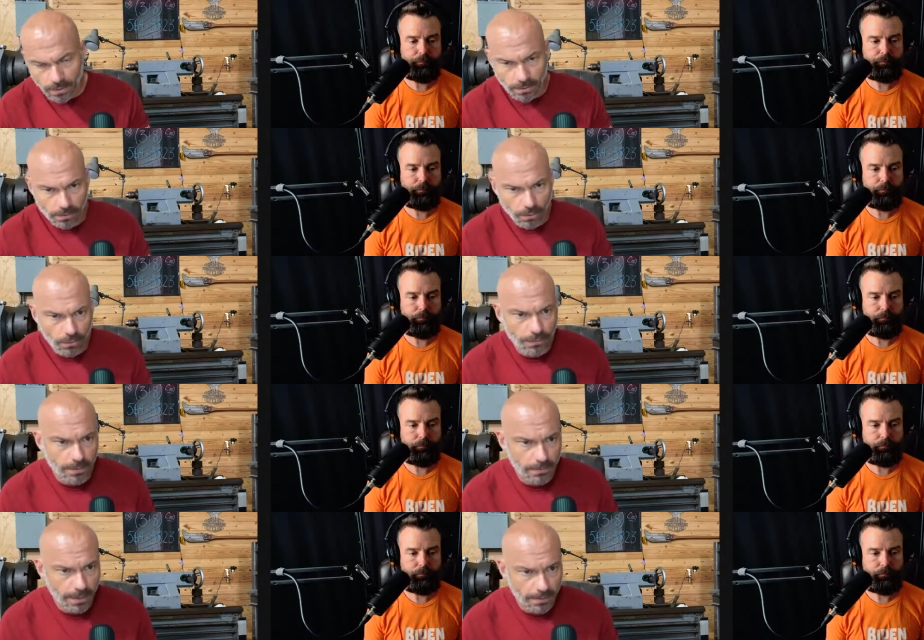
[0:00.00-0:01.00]
Speaker 1: on in the oil field
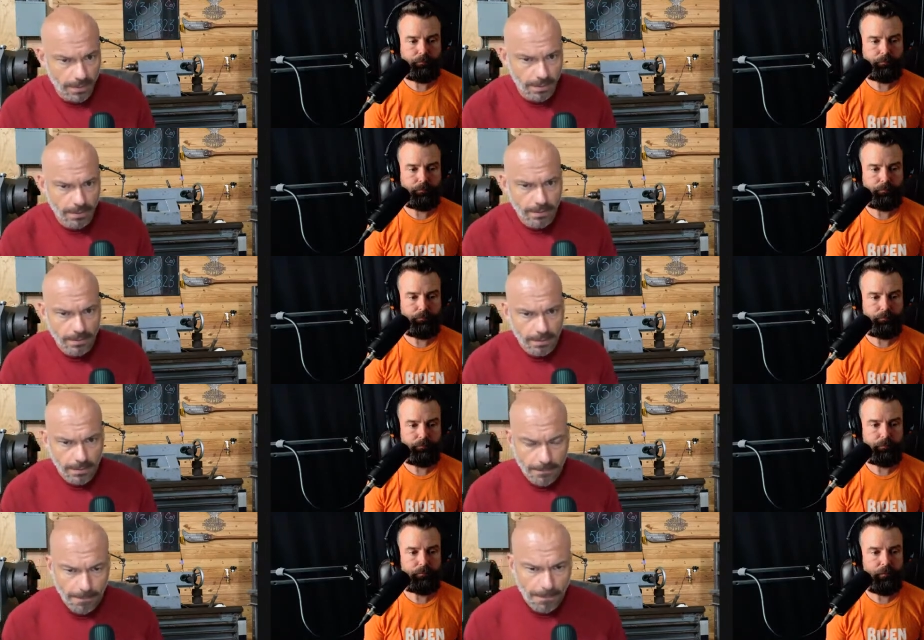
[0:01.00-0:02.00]
around here.
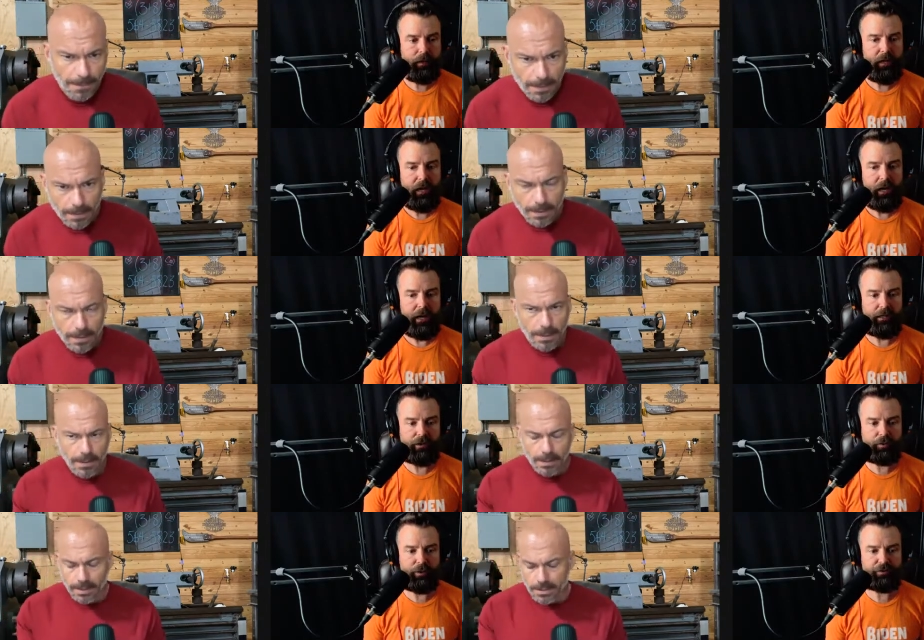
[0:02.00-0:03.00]

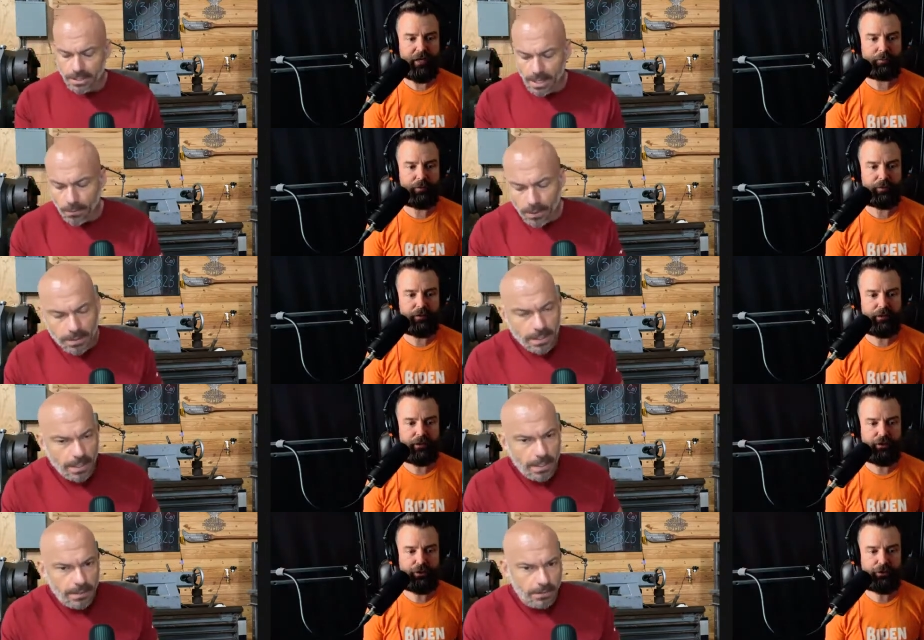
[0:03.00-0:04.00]
And,
Speaker 2: Chris, I wanted to get
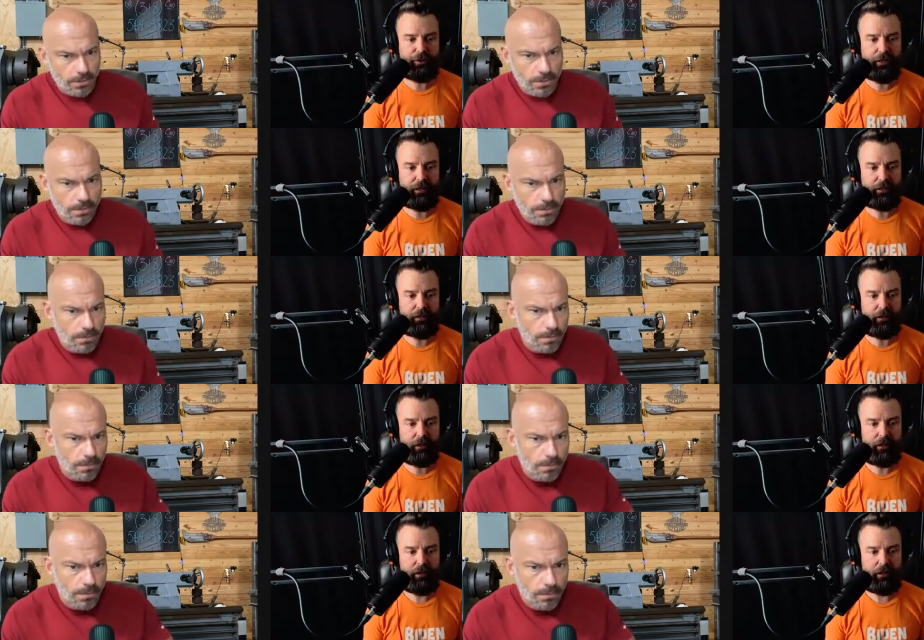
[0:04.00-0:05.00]
your take
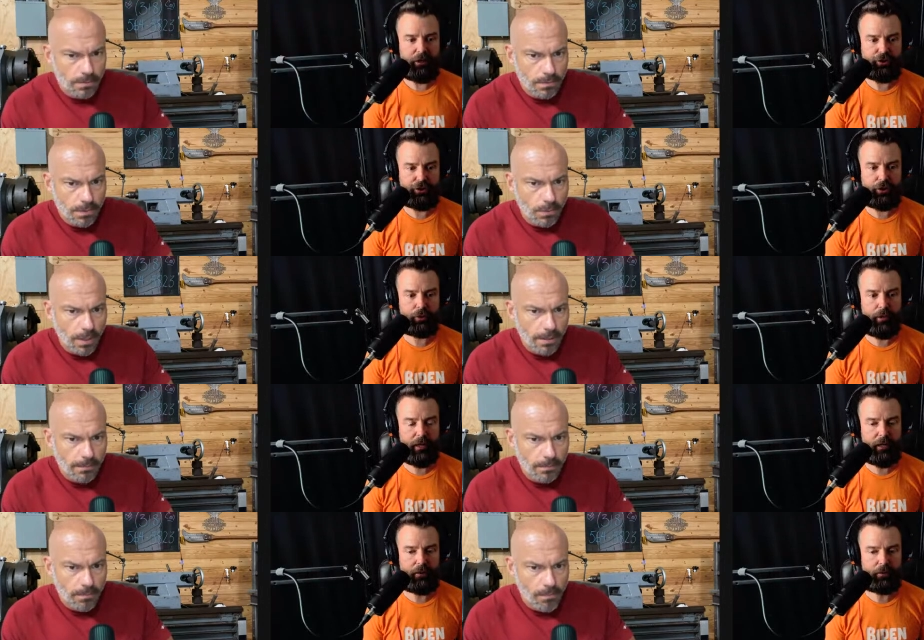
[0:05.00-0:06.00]
because you know
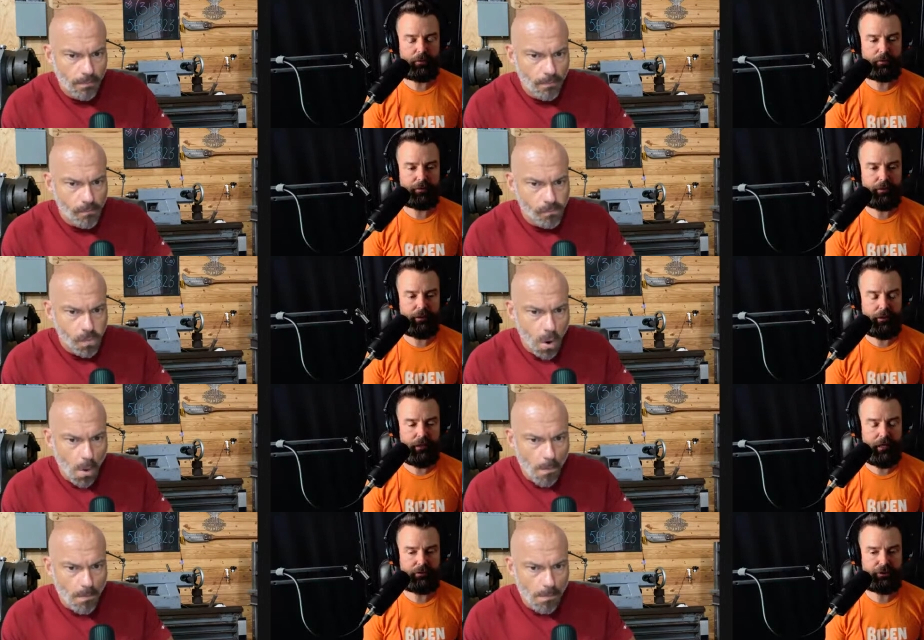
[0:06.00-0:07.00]
how the
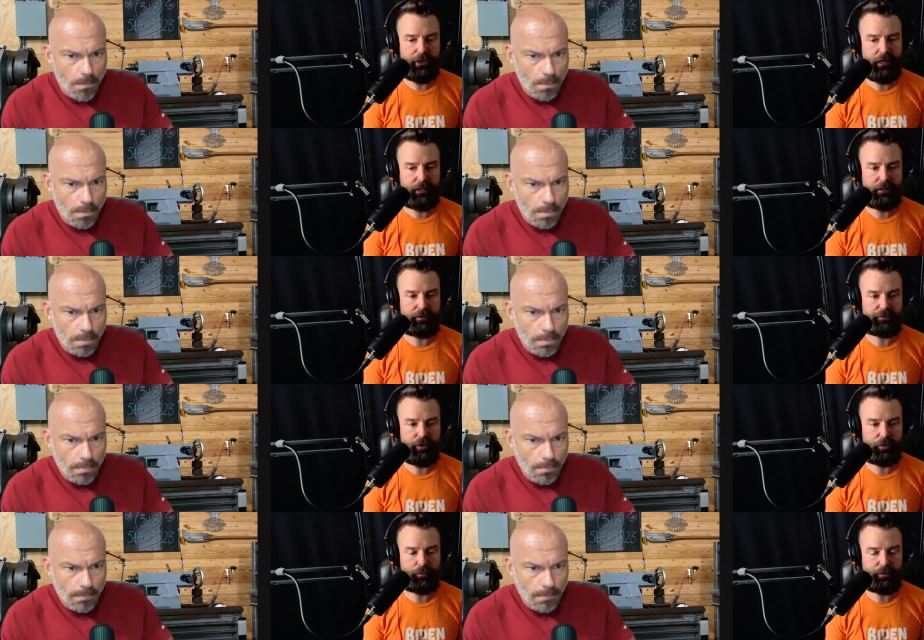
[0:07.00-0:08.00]
how China is
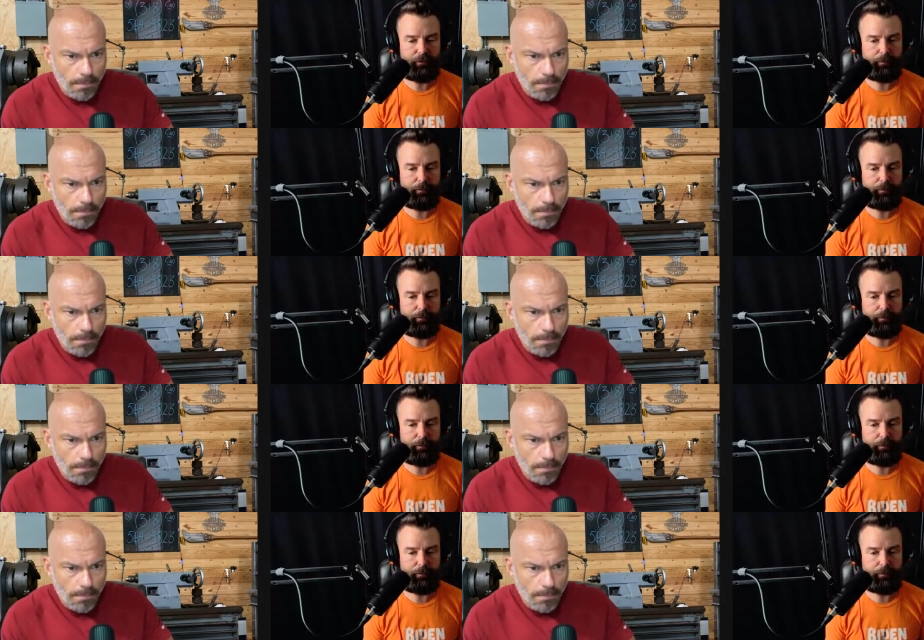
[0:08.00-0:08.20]
going with the